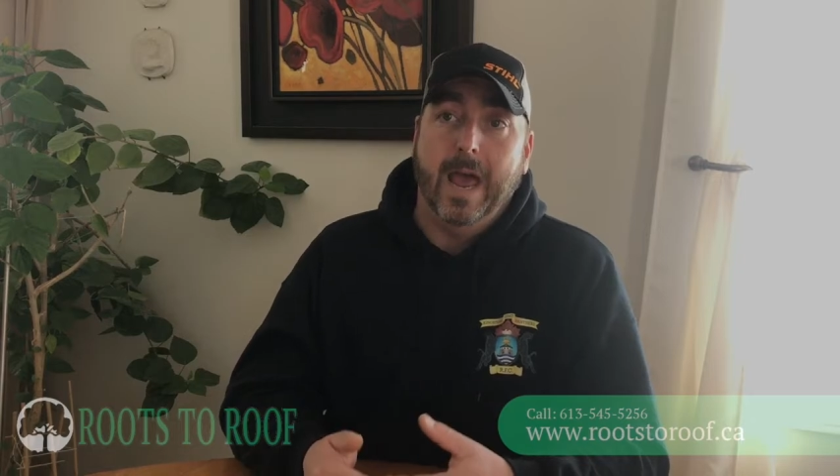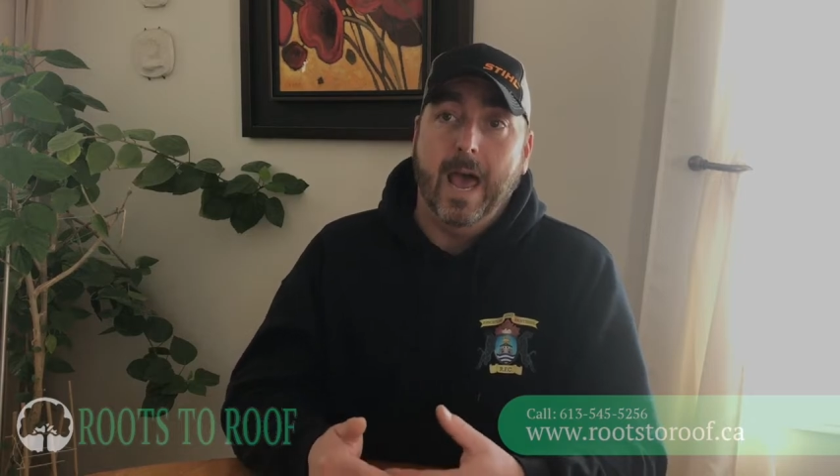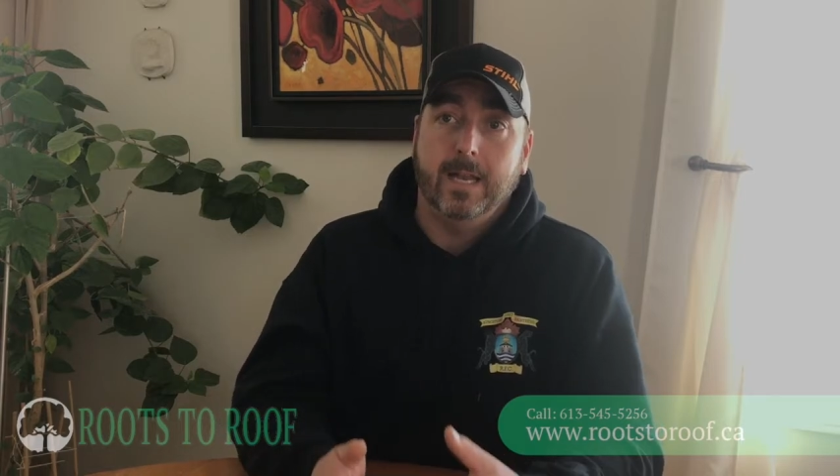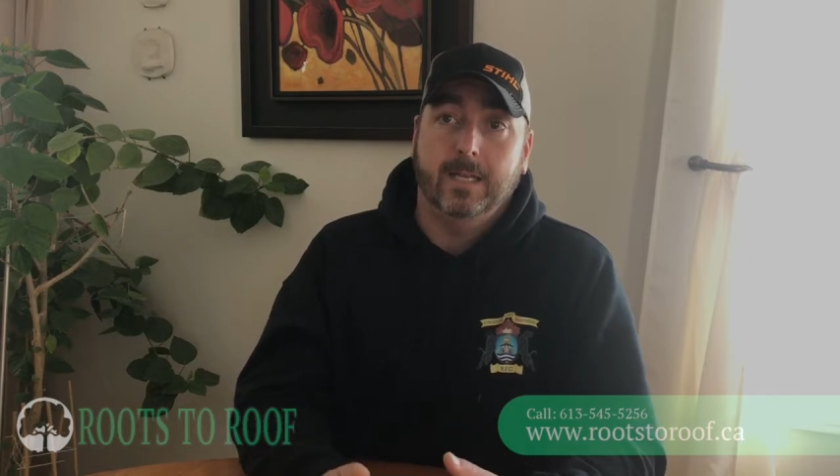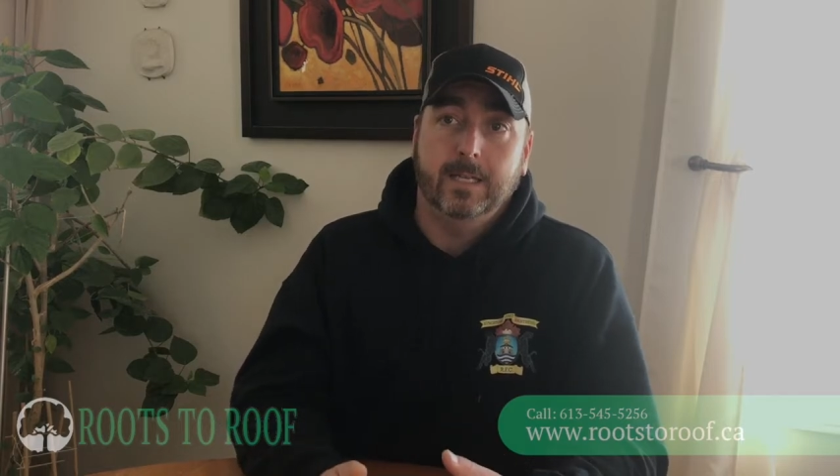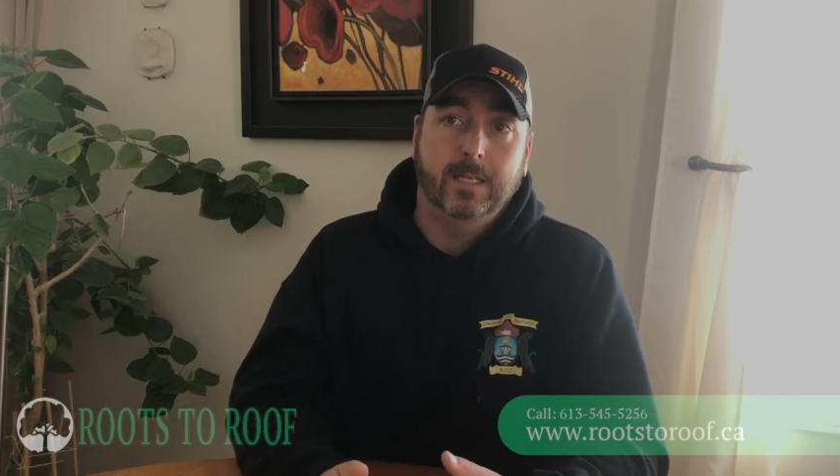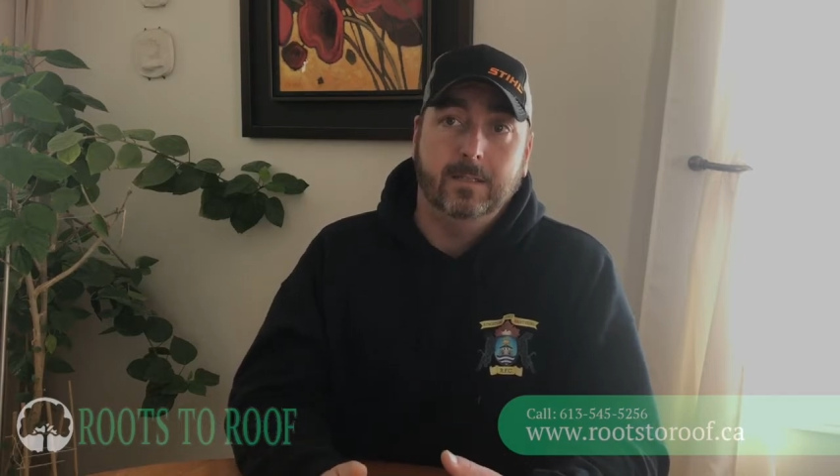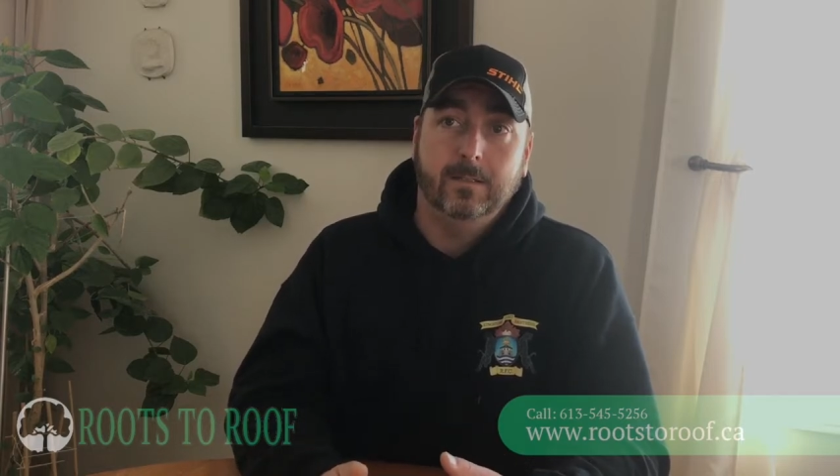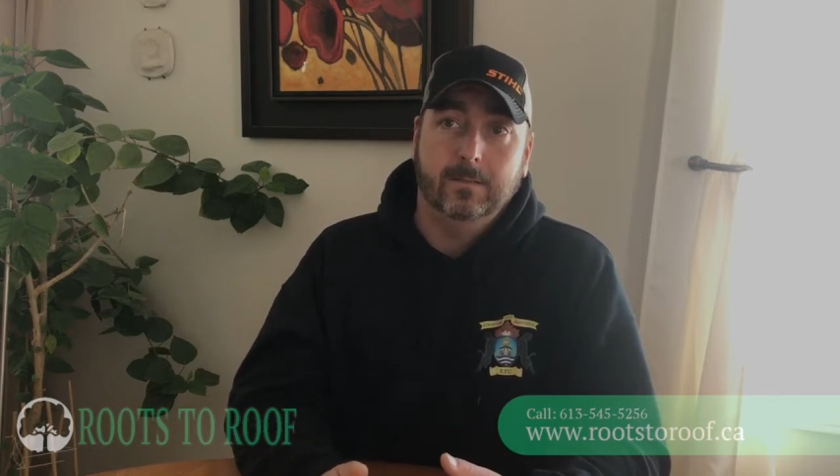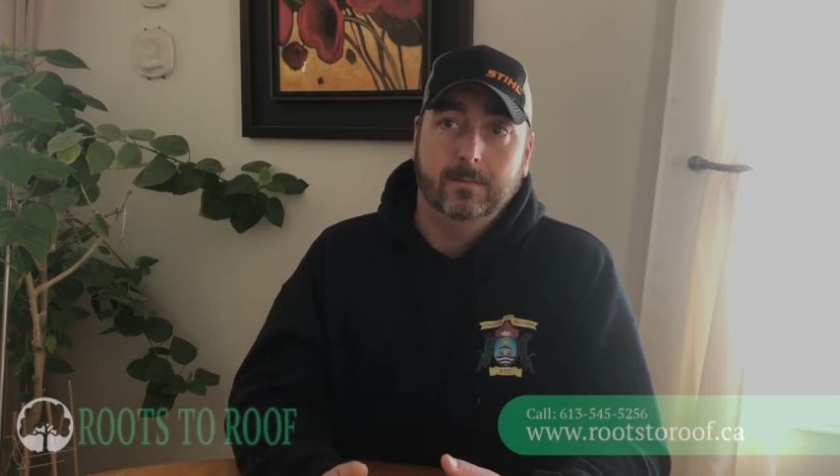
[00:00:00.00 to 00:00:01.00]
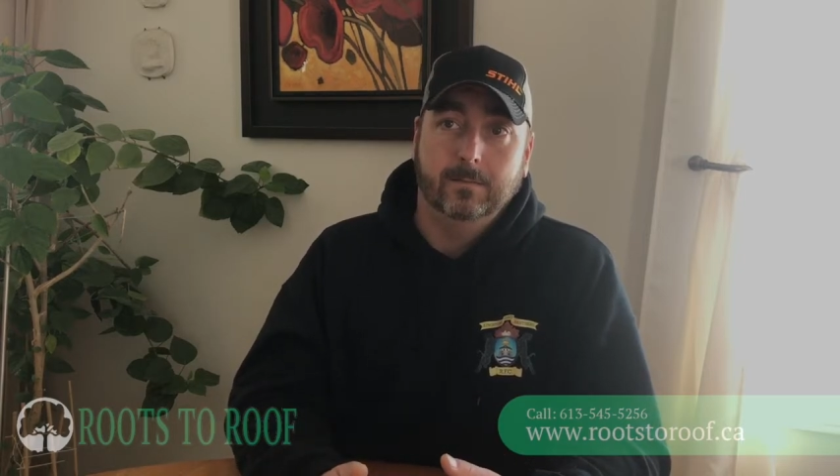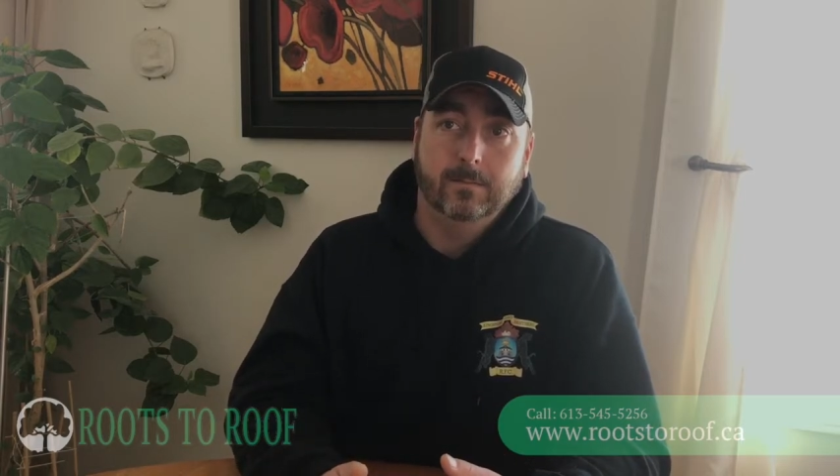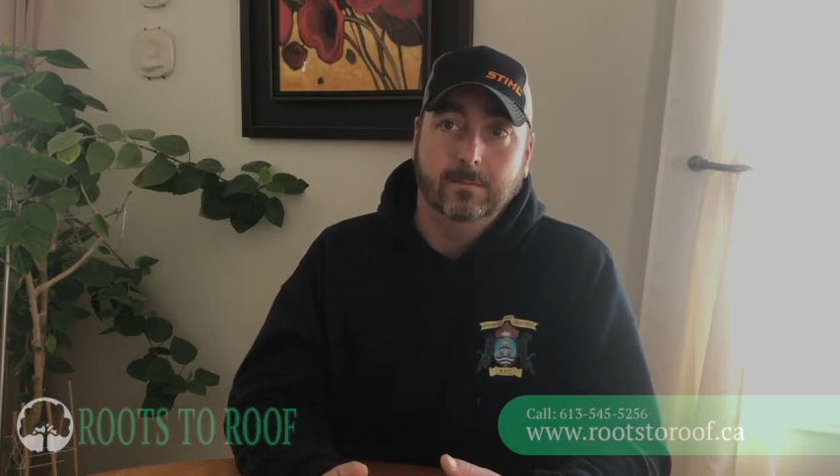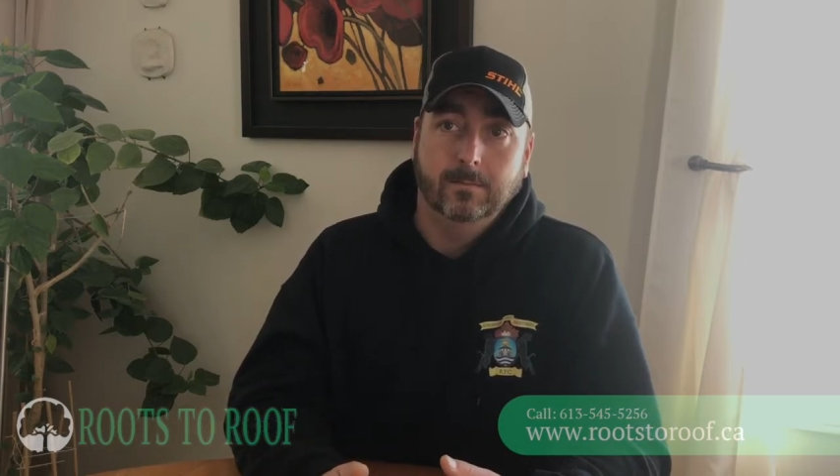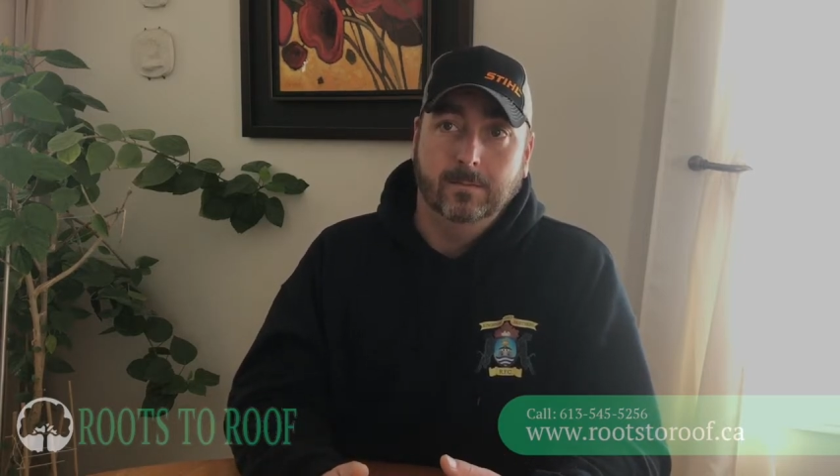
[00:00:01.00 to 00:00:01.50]
add land
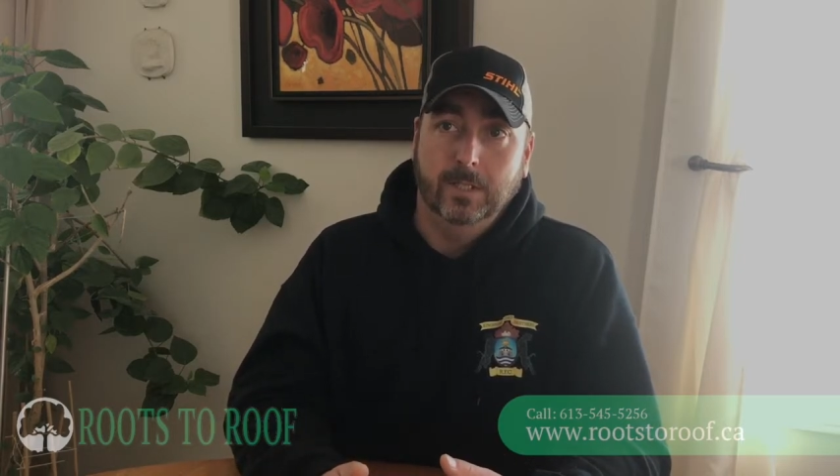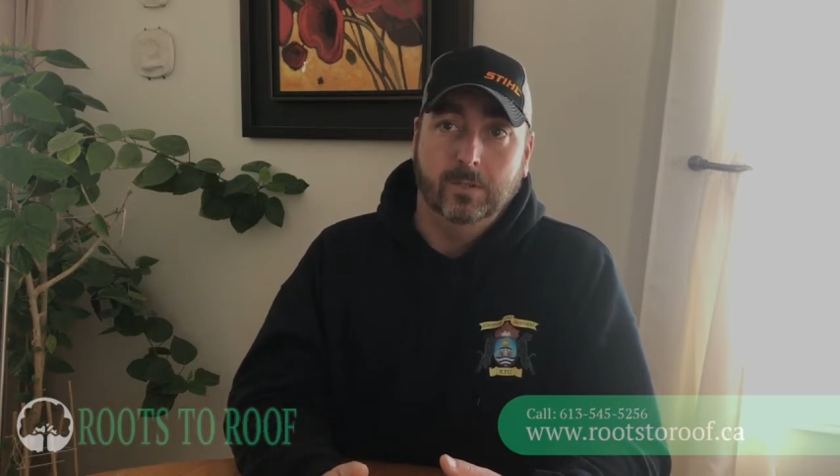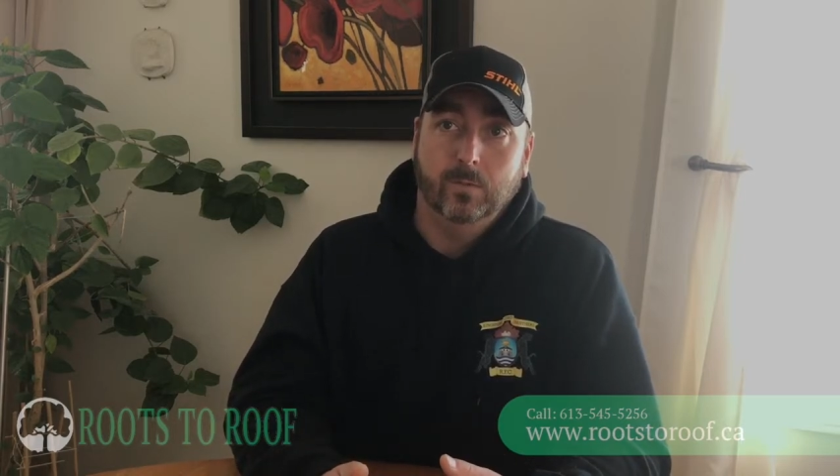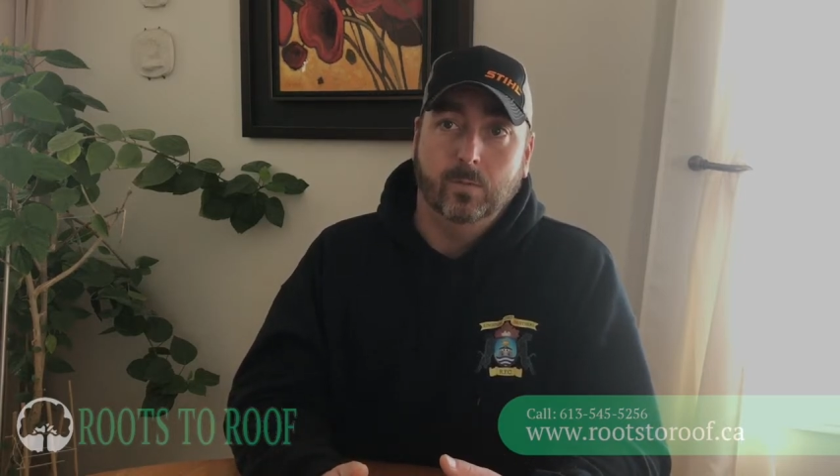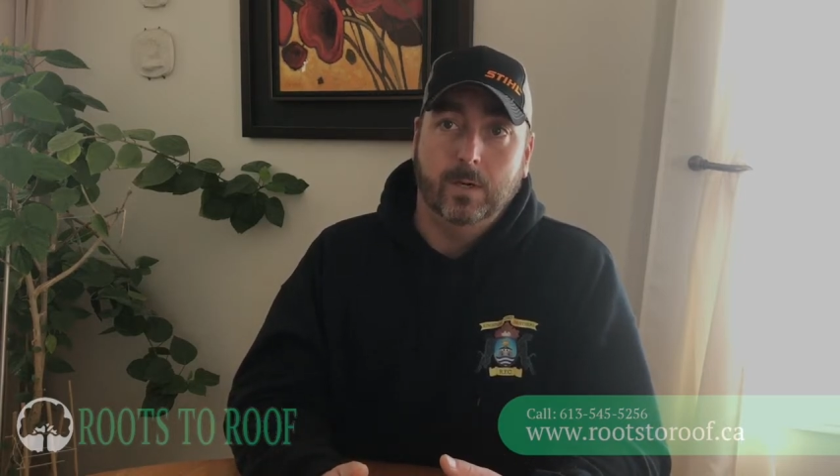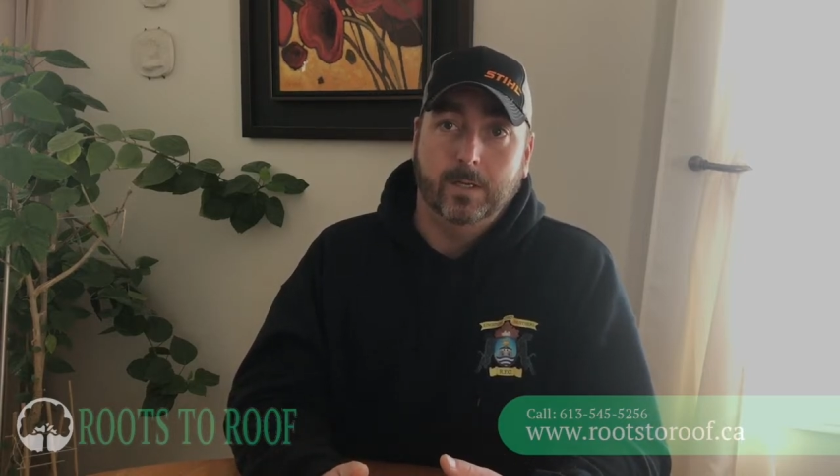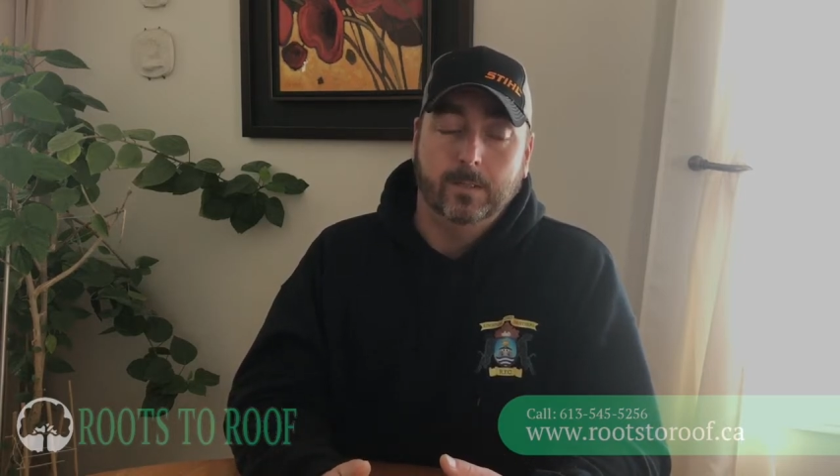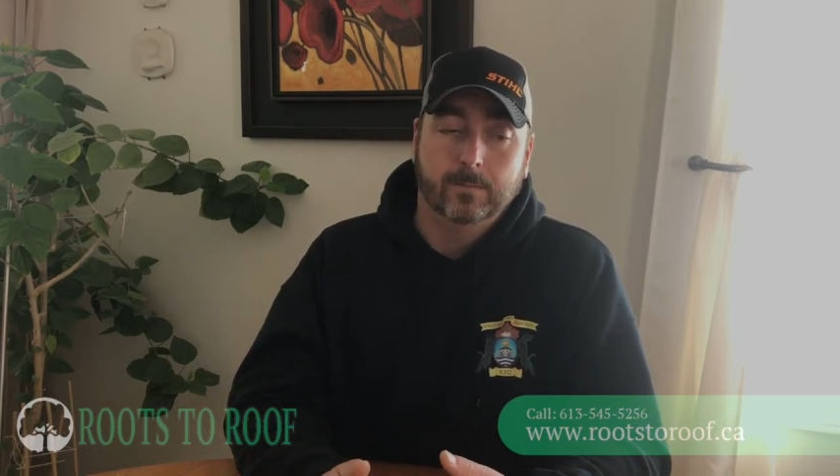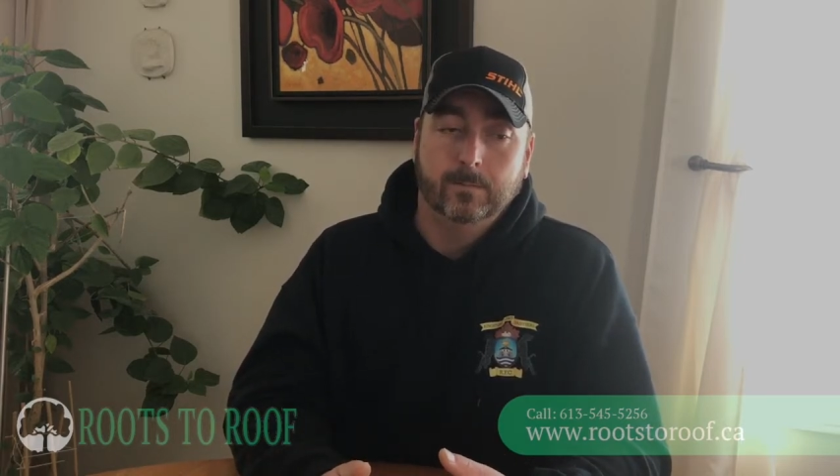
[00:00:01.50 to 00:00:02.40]
into the water,